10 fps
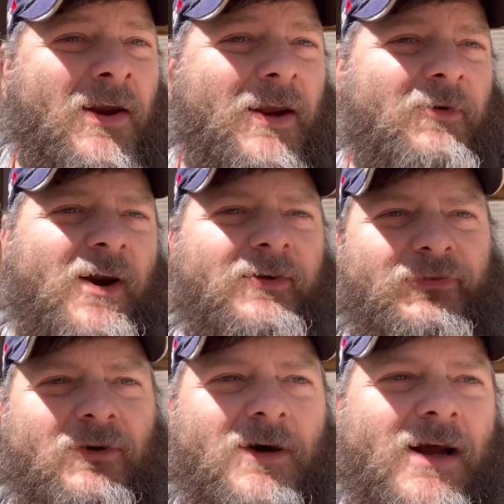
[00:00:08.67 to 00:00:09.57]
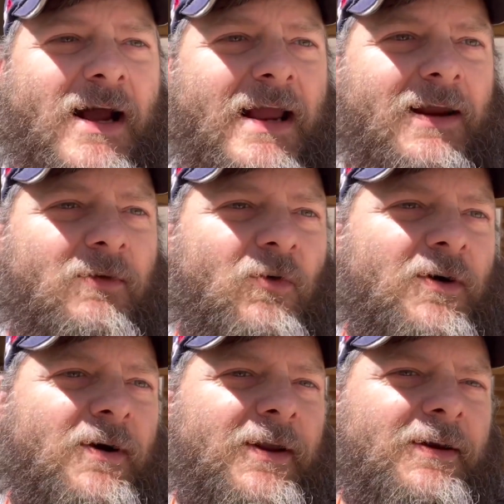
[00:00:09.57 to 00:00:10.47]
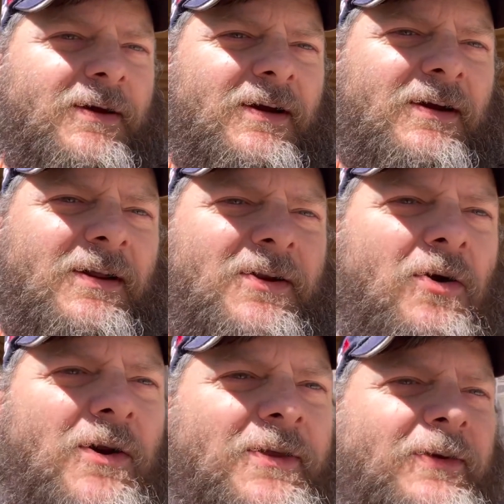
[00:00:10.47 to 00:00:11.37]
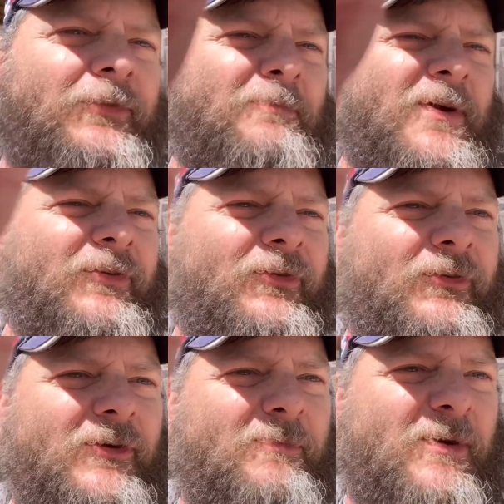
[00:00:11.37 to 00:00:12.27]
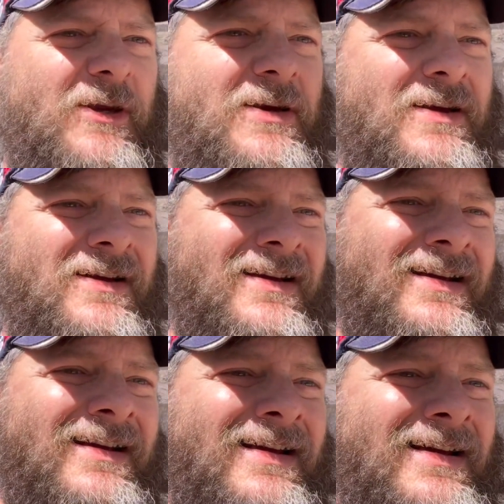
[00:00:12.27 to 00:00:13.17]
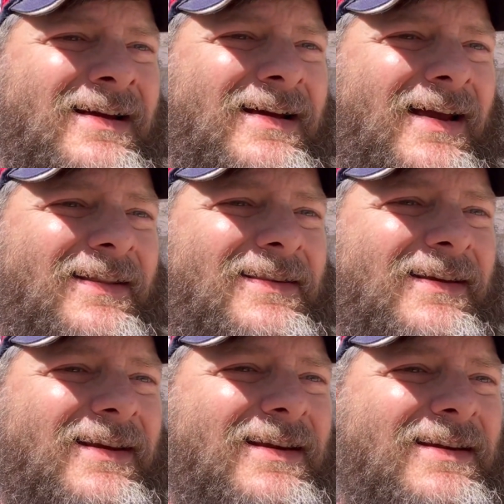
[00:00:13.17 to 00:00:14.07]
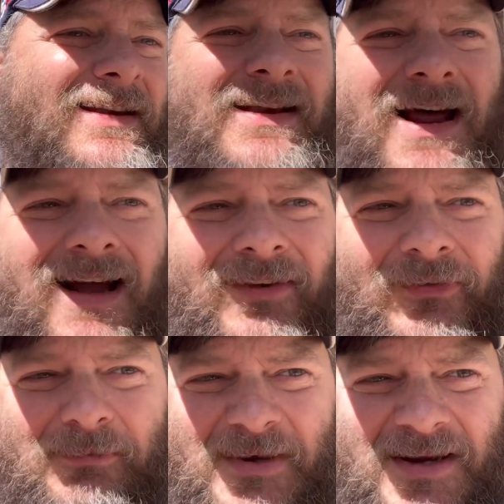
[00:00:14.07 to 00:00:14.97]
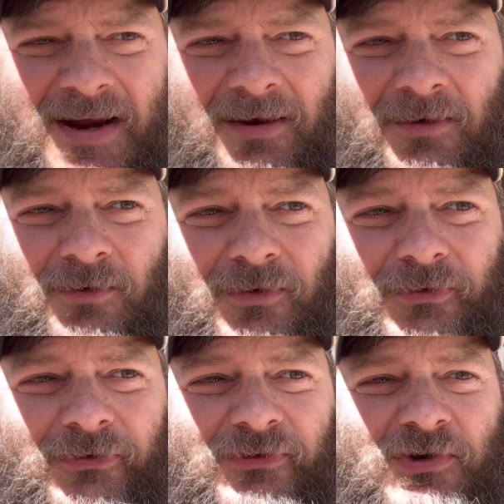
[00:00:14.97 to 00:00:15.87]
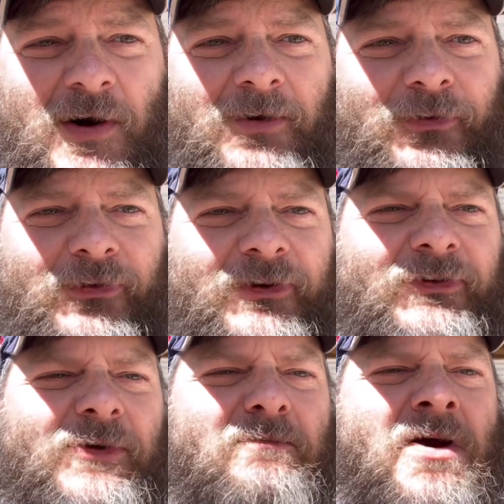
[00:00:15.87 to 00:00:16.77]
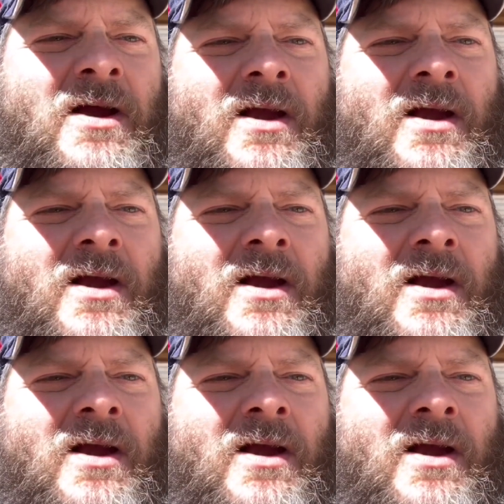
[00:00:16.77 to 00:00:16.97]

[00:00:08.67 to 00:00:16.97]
Getting ready to start a hike. We're in northeast Mississippi at the Noxubee Hills Trail System